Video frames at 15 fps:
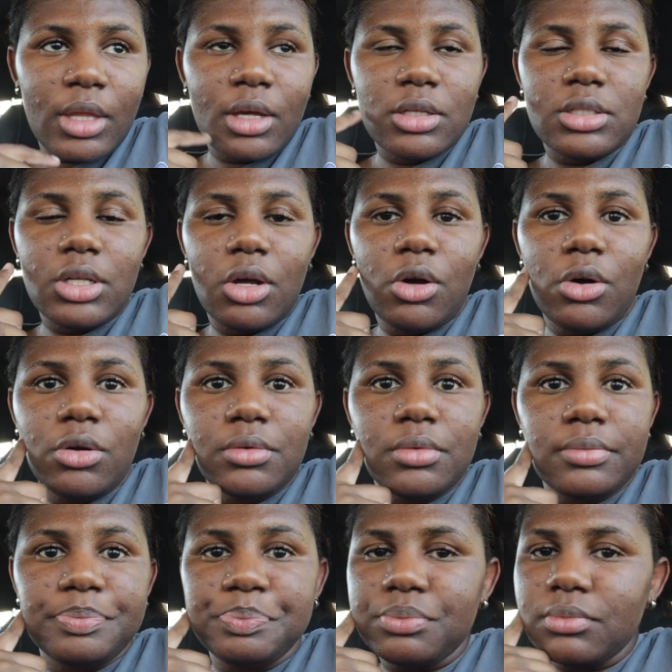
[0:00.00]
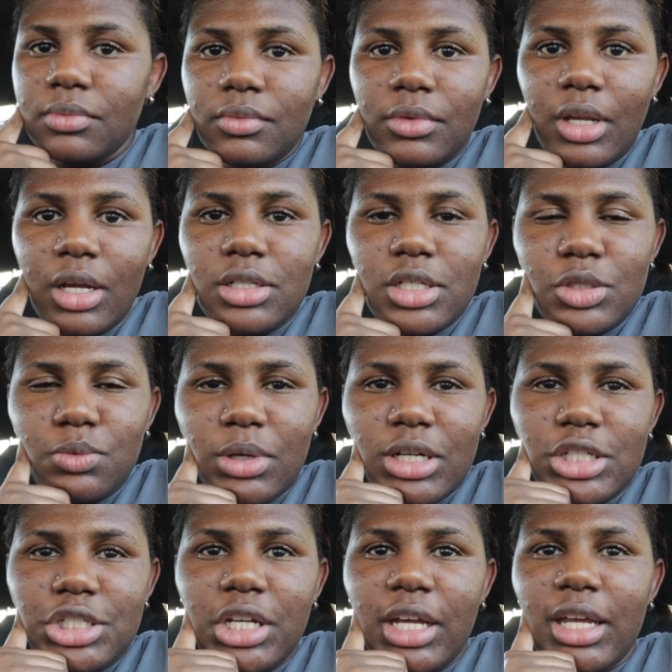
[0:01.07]
So just
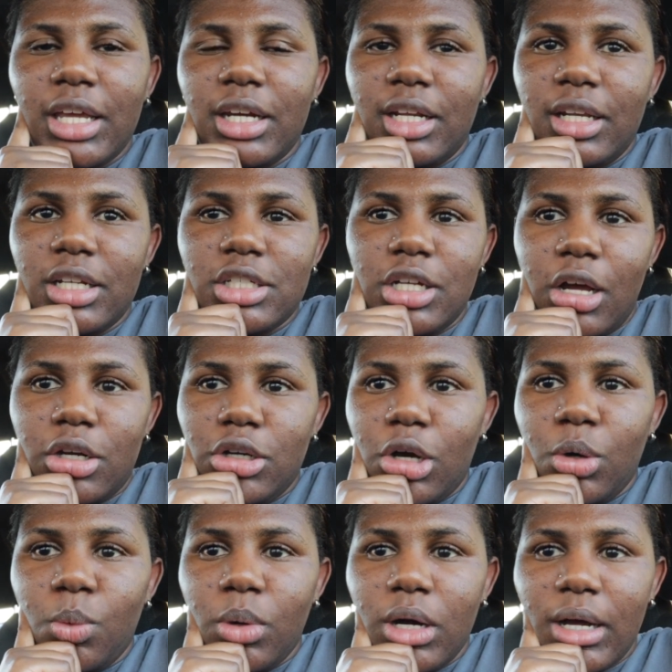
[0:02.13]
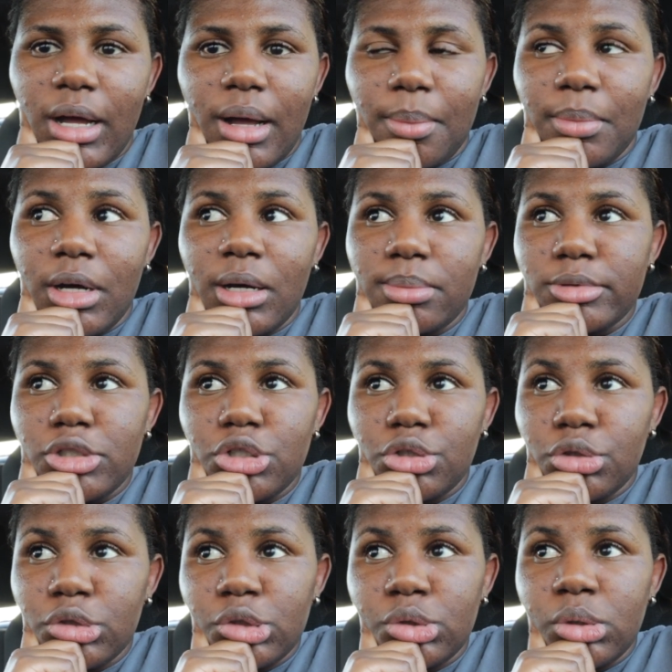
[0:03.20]
wanted to check in and let y'all know what I'm up
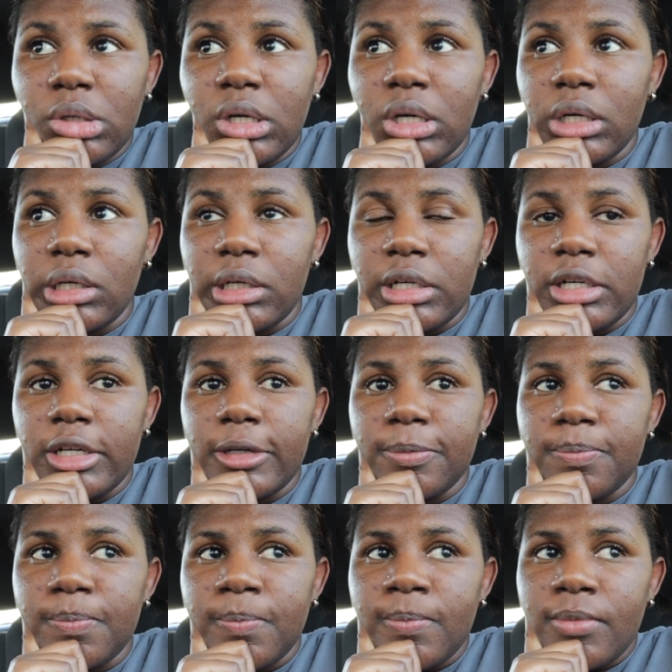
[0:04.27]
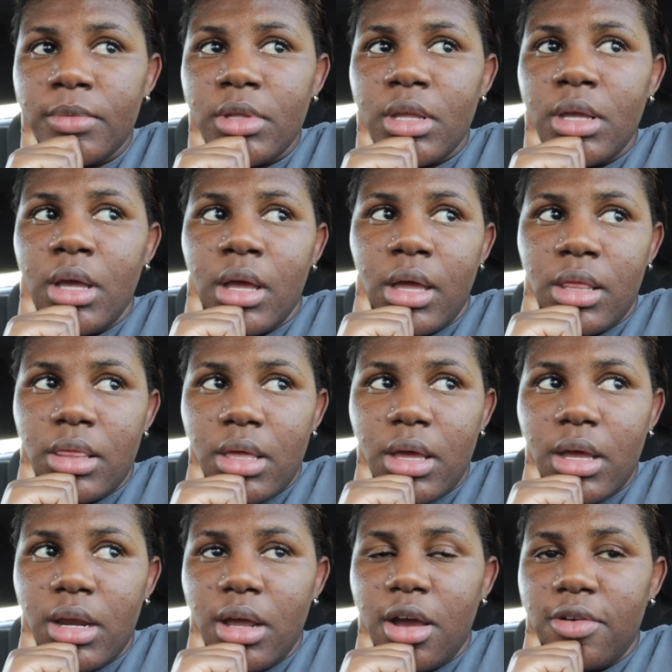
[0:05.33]
to. And
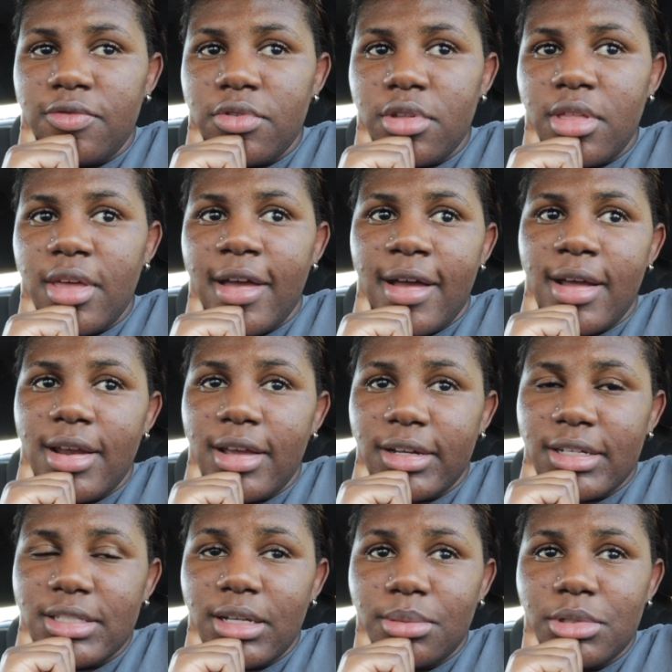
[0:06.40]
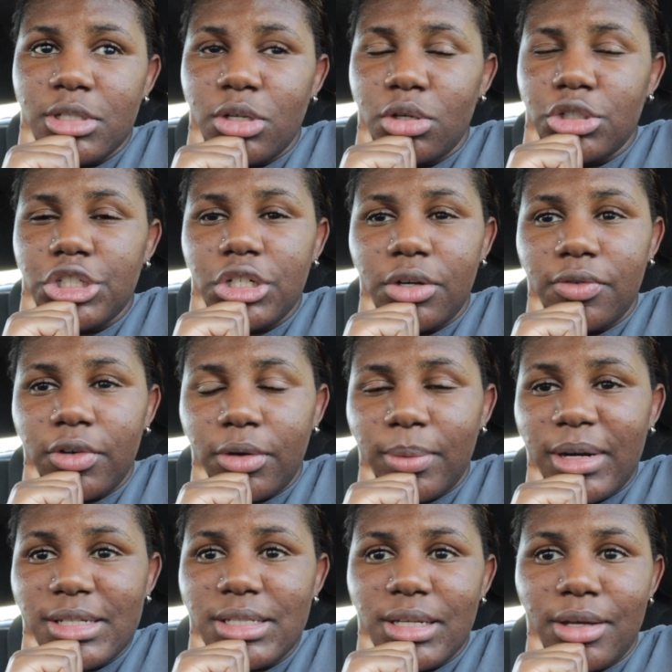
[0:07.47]
then after that, like I said, I'm just gonna chill for the
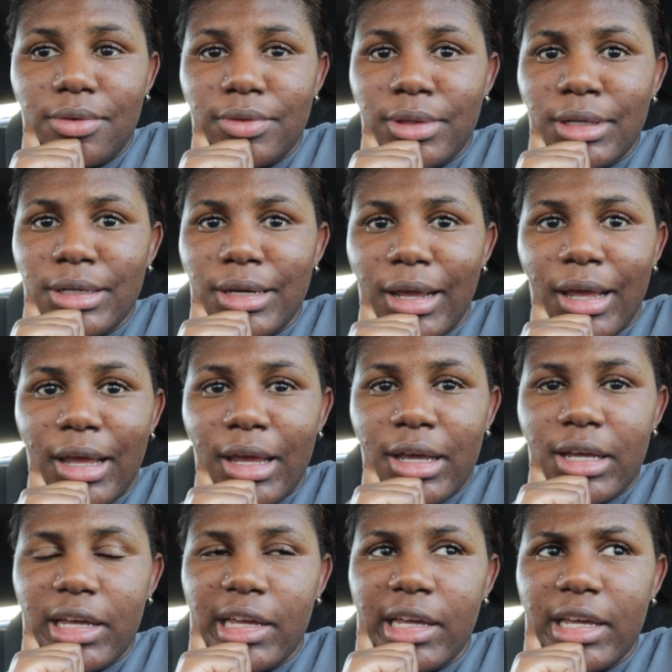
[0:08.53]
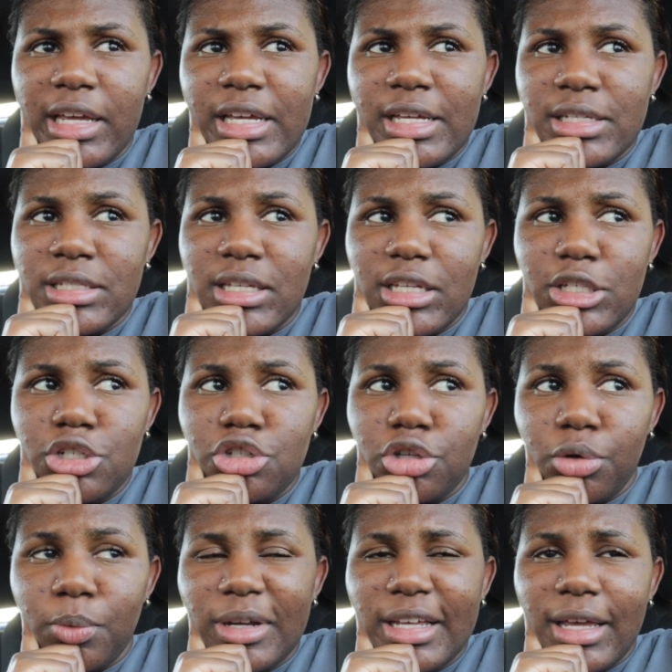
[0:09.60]
rest of the day. It is
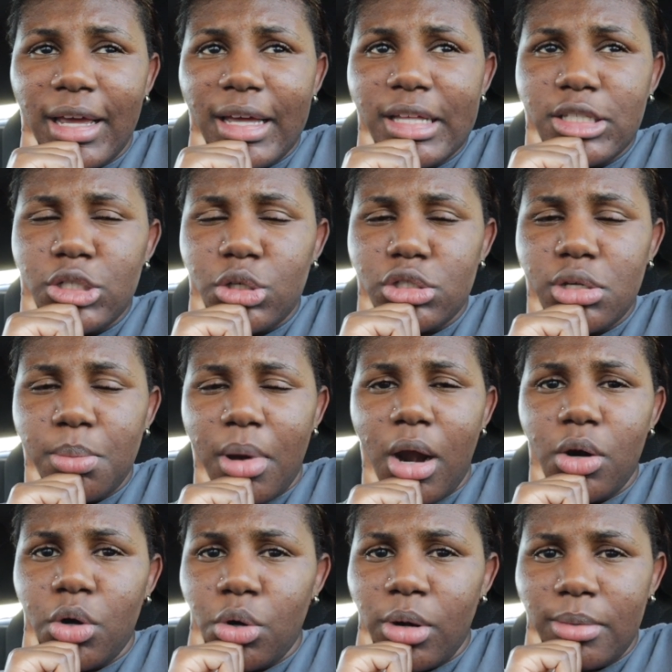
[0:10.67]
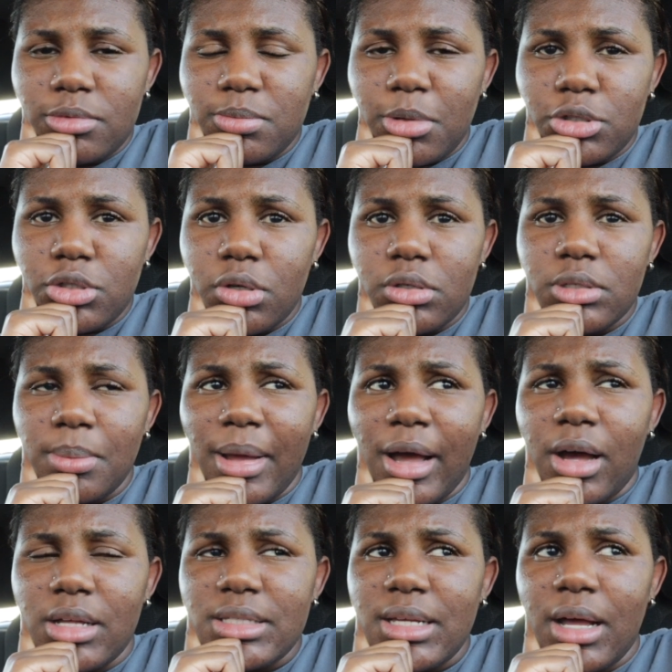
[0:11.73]
Easter weekend, so tomorrow I'm supposed to go to my
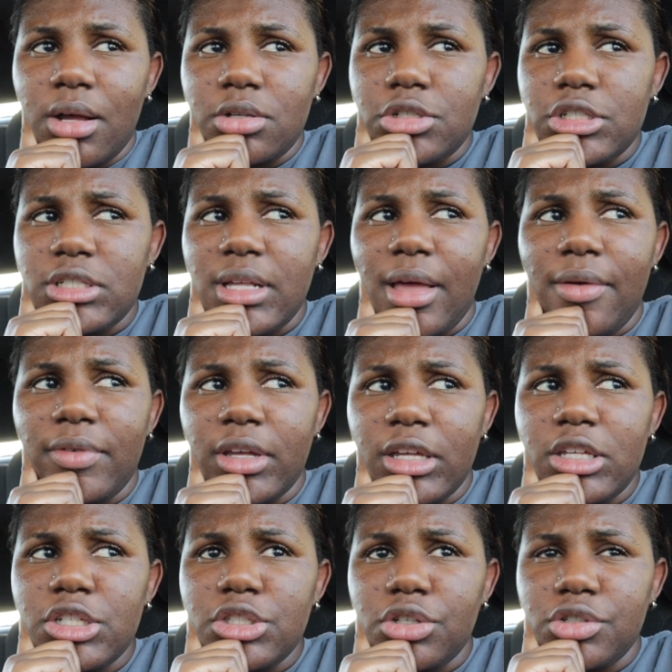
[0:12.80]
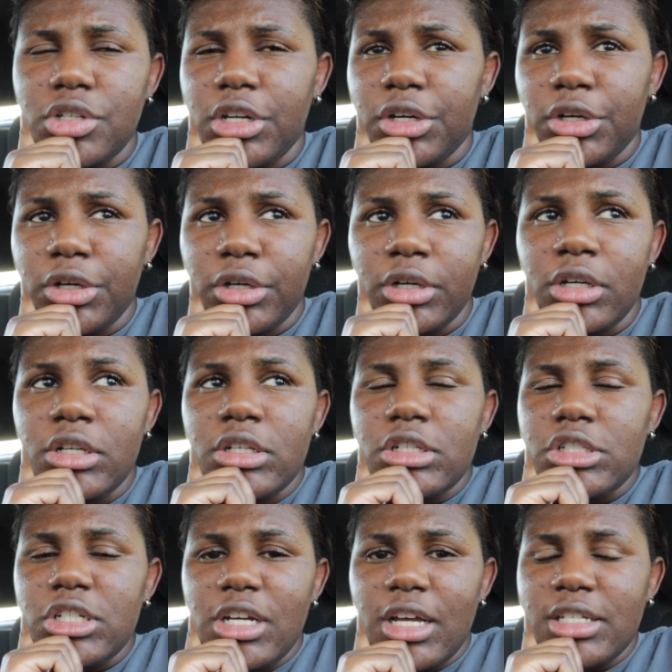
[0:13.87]
aunt's house. She's having Easter dinner.
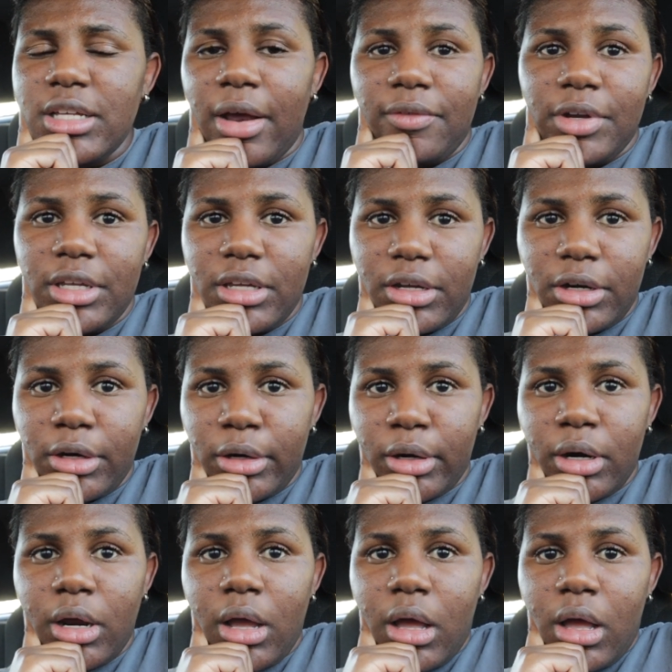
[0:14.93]
She does every year.